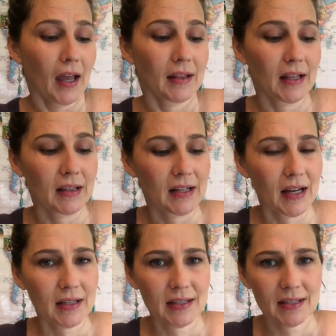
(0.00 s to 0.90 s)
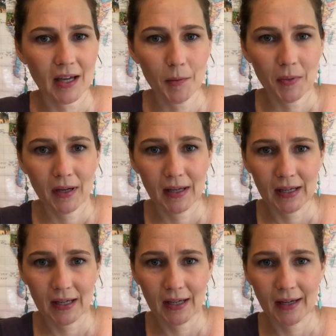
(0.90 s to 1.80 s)
And then the next step,
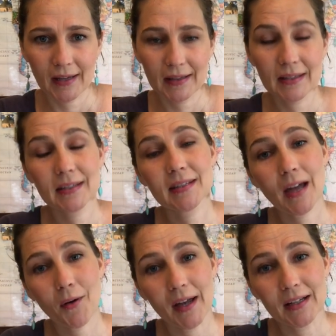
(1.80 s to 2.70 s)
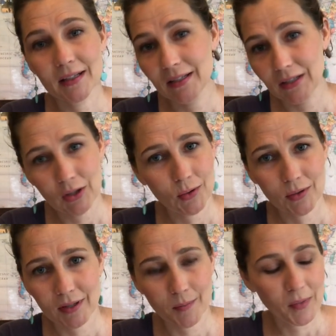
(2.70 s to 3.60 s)
this is how I did it. You
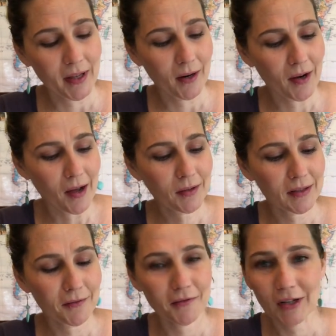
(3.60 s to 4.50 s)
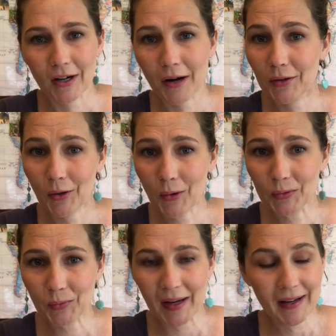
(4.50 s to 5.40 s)
can play around and figure out your
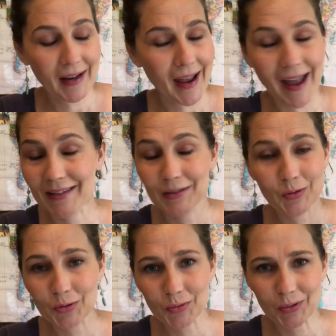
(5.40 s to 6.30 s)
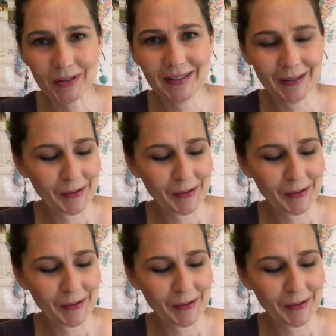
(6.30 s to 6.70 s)
own way, as usual.